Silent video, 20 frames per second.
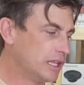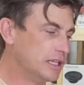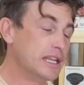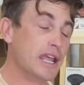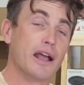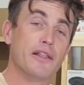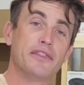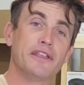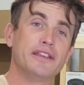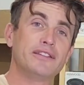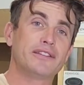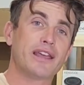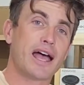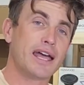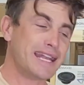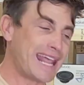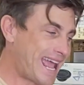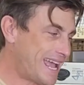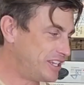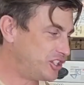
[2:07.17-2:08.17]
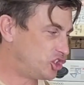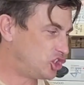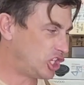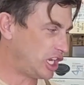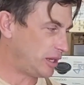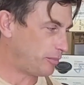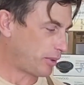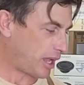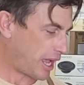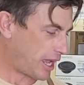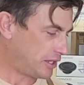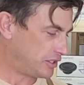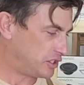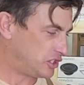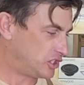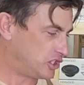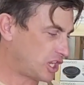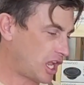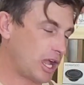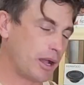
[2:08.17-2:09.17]
Now these aren't as cheap as
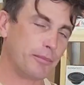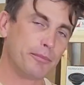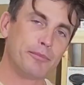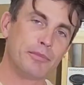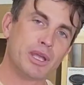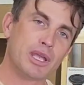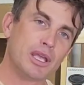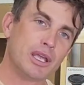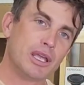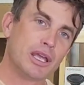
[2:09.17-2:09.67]
some